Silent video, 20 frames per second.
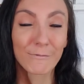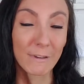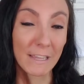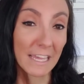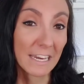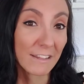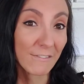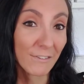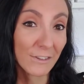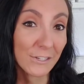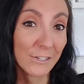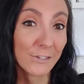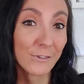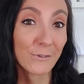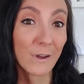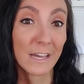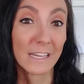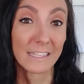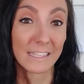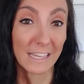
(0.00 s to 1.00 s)
can even do
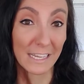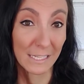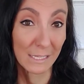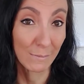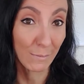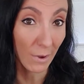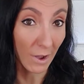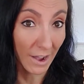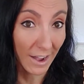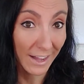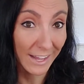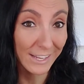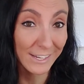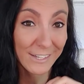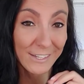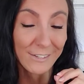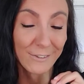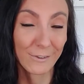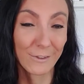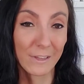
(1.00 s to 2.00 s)
a test
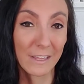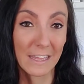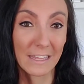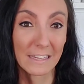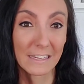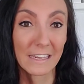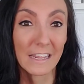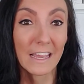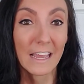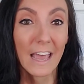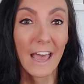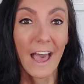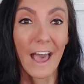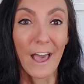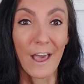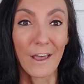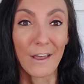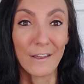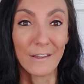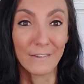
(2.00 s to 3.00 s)
spot so you can
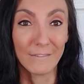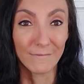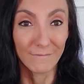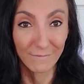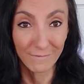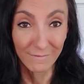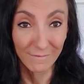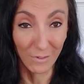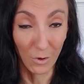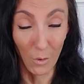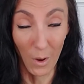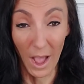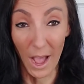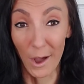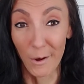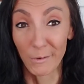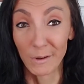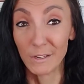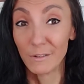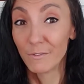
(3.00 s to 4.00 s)
know
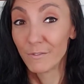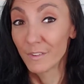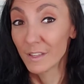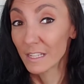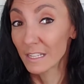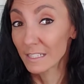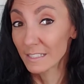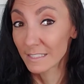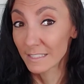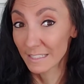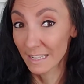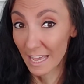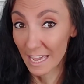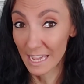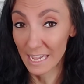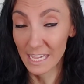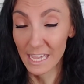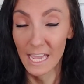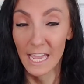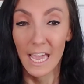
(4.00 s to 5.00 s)
how it feels
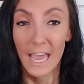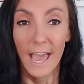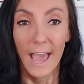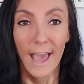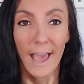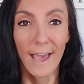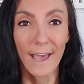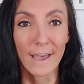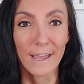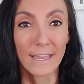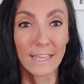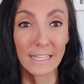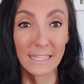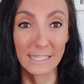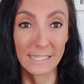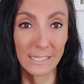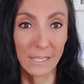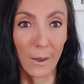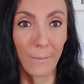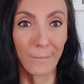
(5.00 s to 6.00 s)
like. In
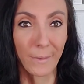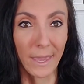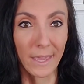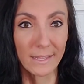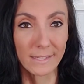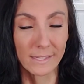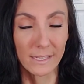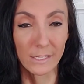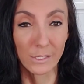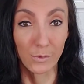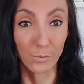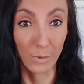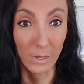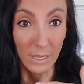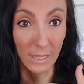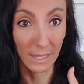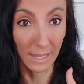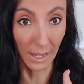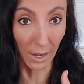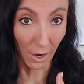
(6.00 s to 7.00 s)
some cases,
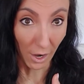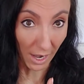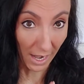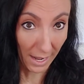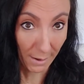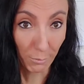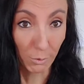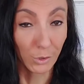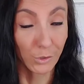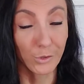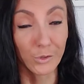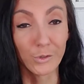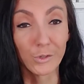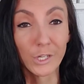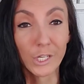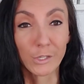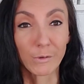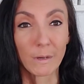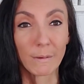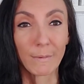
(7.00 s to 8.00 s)
we are able to do the
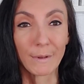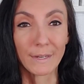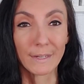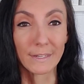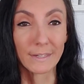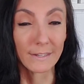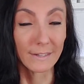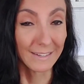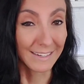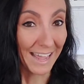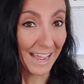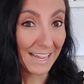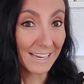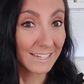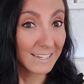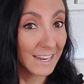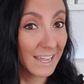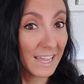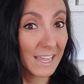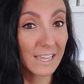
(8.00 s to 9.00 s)
treatment
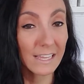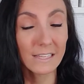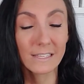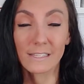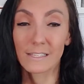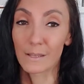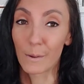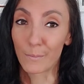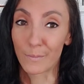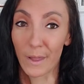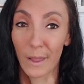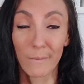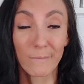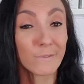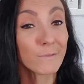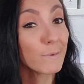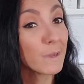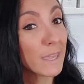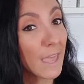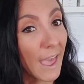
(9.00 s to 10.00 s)
that day.
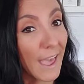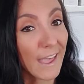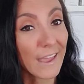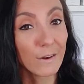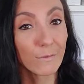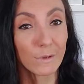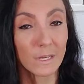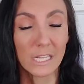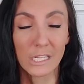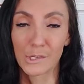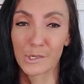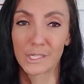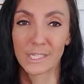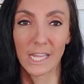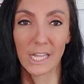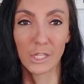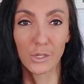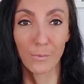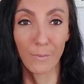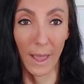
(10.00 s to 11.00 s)
Sometimes we can't. We need to
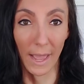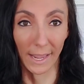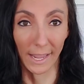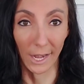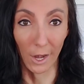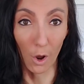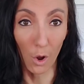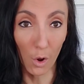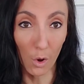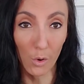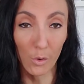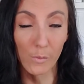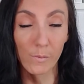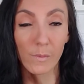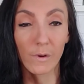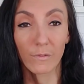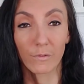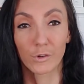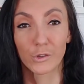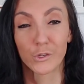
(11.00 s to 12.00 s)
send you back at home
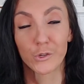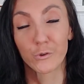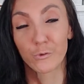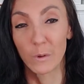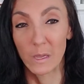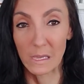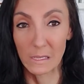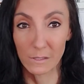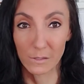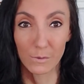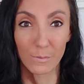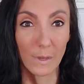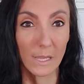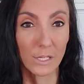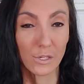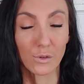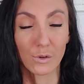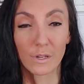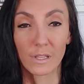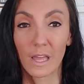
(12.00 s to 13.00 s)
for 2 weeks to make
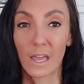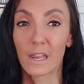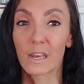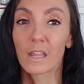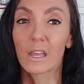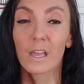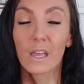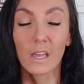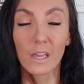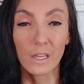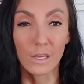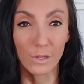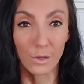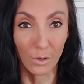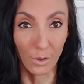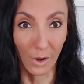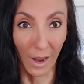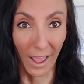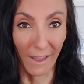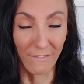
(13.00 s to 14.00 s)
sure that
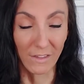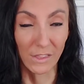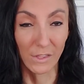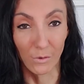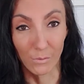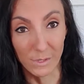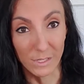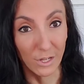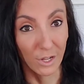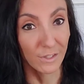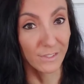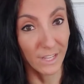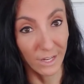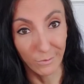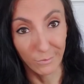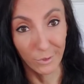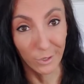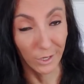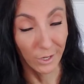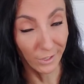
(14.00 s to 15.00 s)
you're having the result that
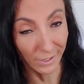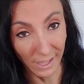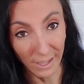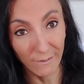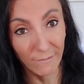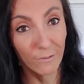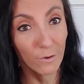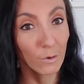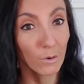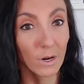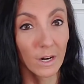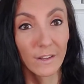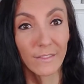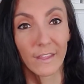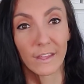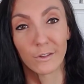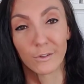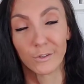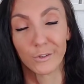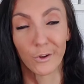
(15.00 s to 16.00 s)
we're looking for,
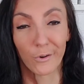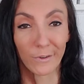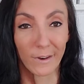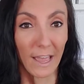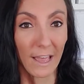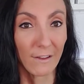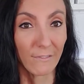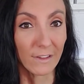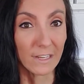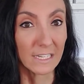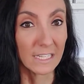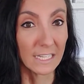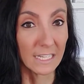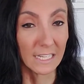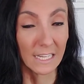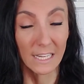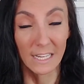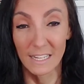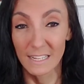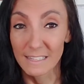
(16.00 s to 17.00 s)
that you don't have
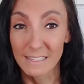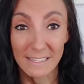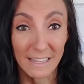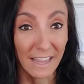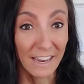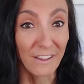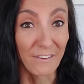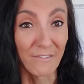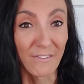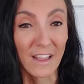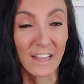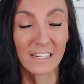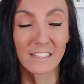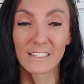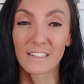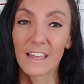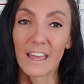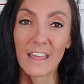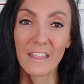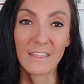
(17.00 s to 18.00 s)
any side
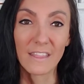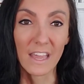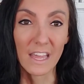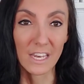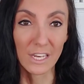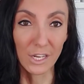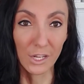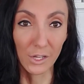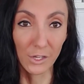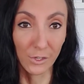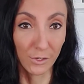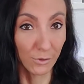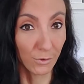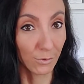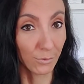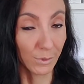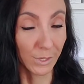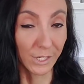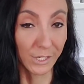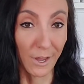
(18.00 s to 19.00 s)
effect, and then you
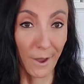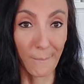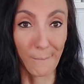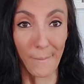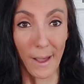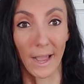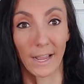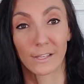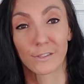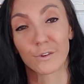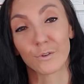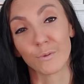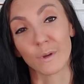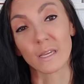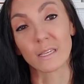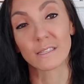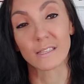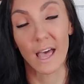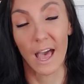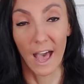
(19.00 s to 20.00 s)
would come back 2
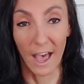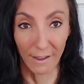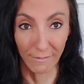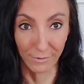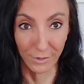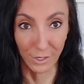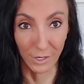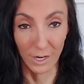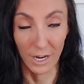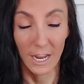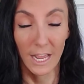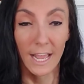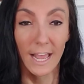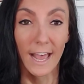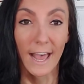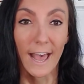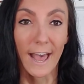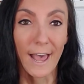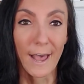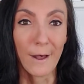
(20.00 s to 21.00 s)
weeks after,
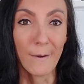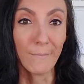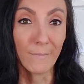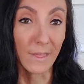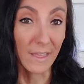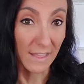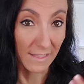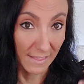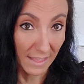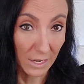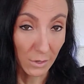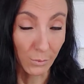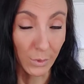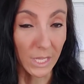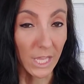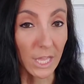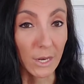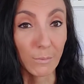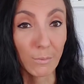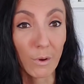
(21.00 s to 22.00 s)
and then we
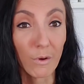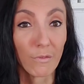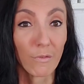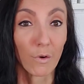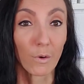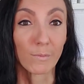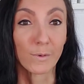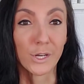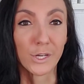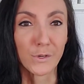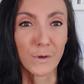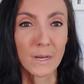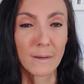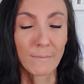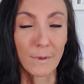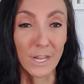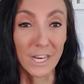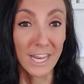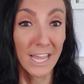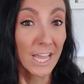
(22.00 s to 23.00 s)
can perform the
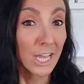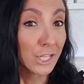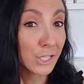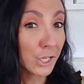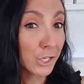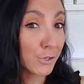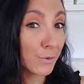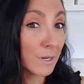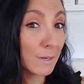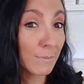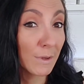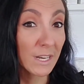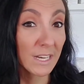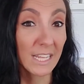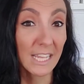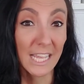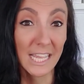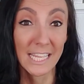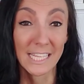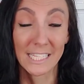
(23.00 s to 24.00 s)
treatment. The
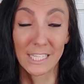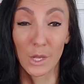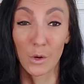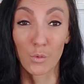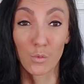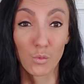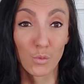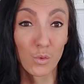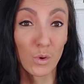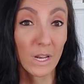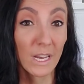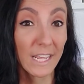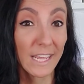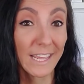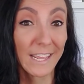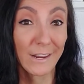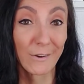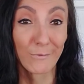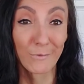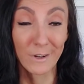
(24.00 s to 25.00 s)
treatment is
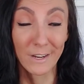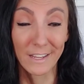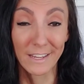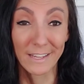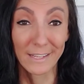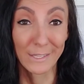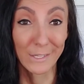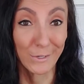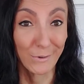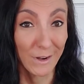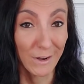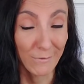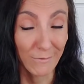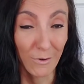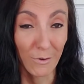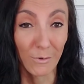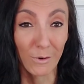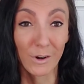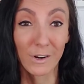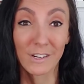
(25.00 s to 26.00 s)
really, really
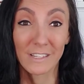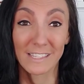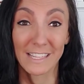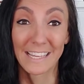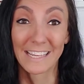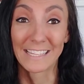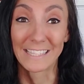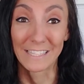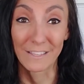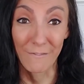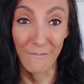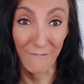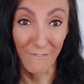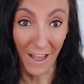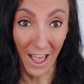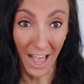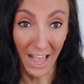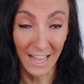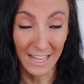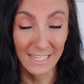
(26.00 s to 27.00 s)
straightforward. It's
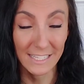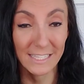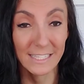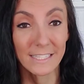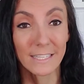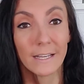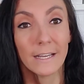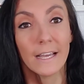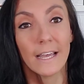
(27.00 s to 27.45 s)
fast.